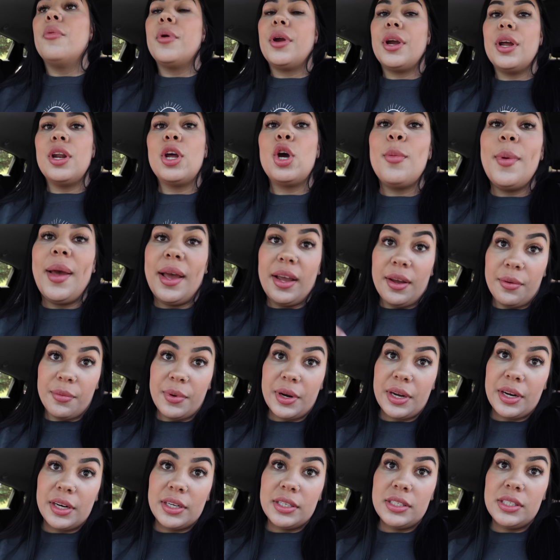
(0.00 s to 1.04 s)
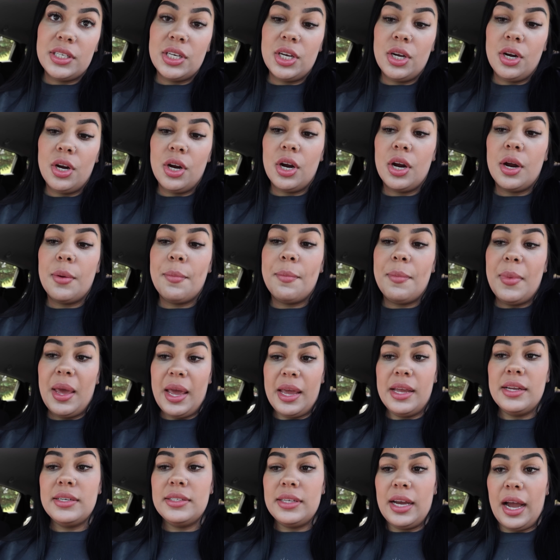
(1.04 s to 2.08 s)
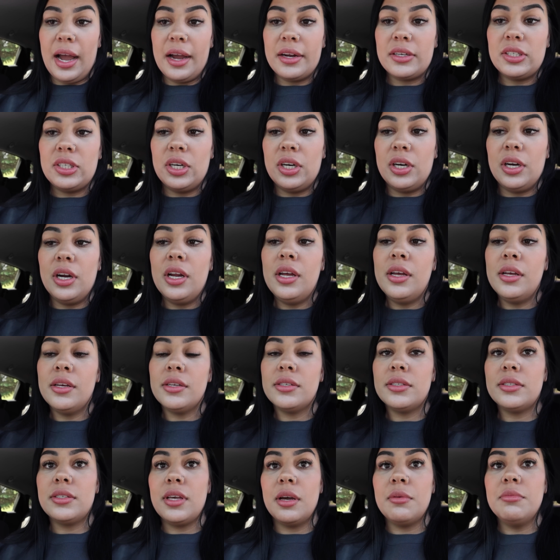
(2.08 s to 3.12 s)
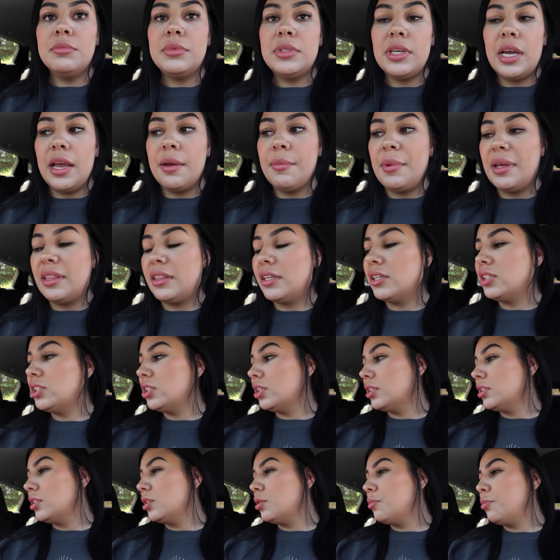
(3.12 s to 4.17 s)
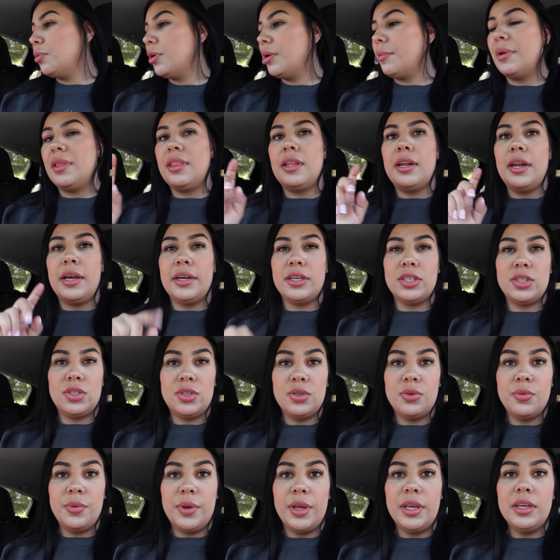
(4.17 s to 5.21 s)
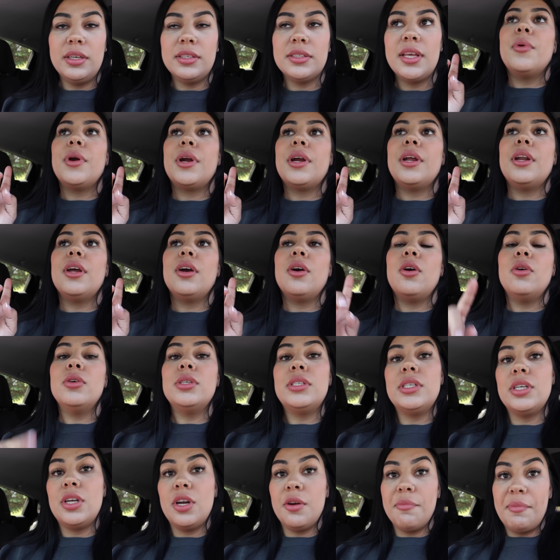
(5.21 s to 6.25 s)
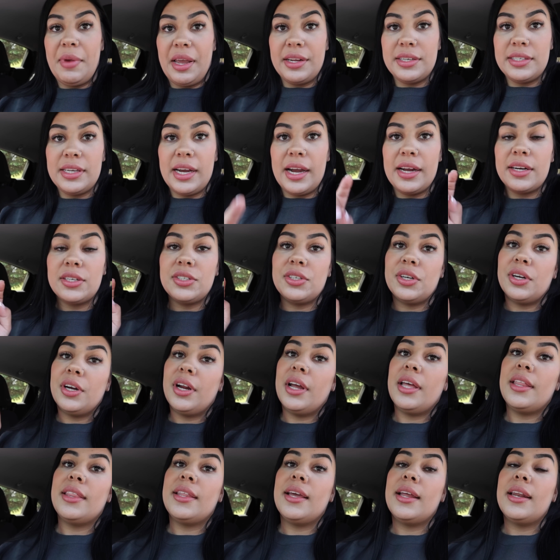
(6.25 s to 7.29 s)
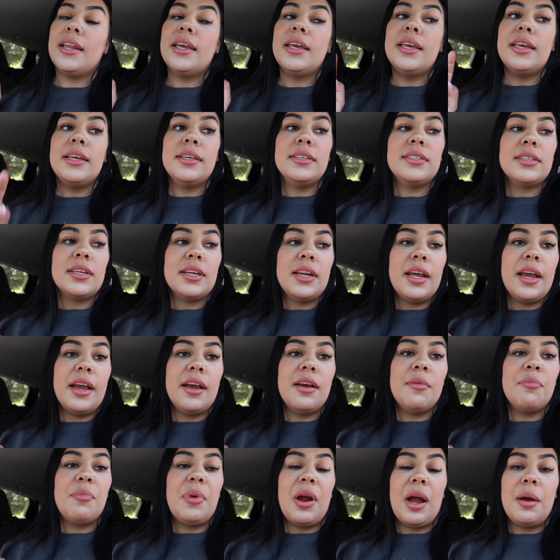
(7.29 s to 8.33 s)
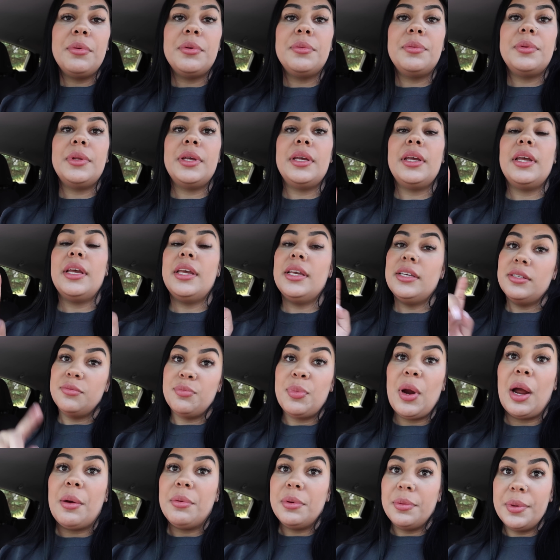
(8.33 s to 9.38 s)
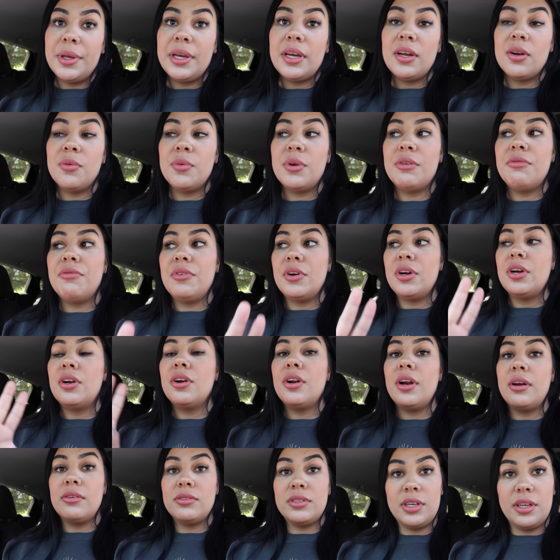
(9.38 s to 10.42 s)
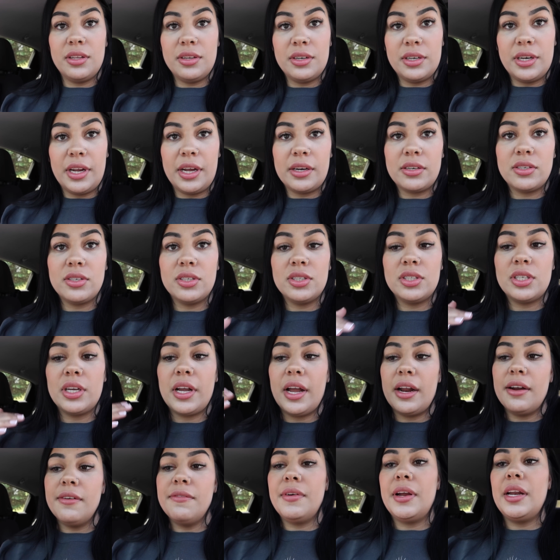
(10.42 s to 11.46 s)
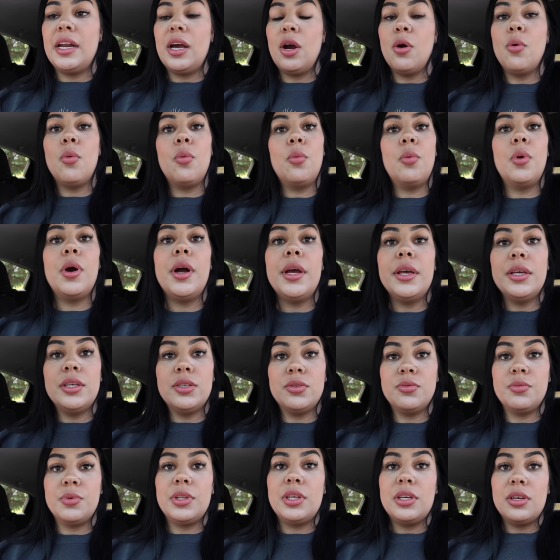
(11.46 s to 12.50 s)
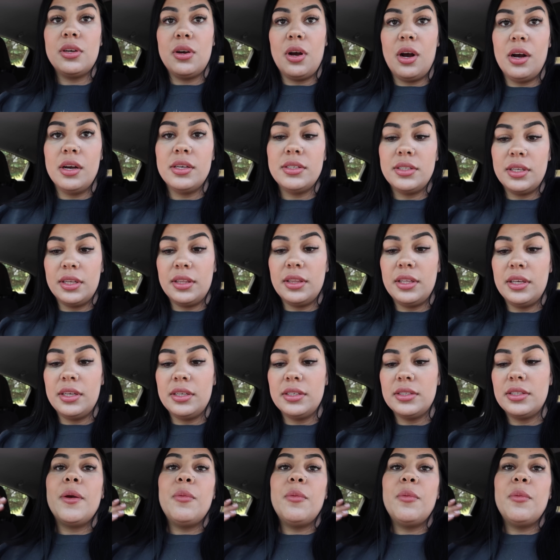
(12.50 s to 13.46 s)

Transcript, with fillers: we're gonna go back and we're gonna see her main doctor sometime. I think she has an appointment in the next two weeks. We're gonna go see her main doctor and then he's gonna have probably, he's probably gonna refer her out to other doctors to kind of find out what is really causing these.